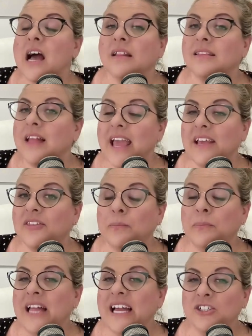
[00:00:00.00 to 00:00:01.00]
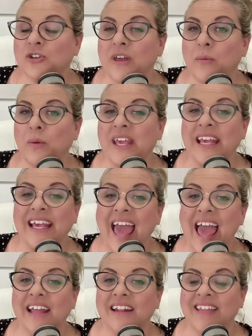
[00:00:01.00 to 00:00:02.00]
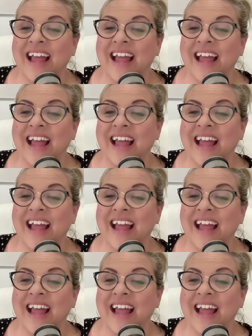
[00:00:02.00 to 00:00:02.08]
unlike the pleasure that we get,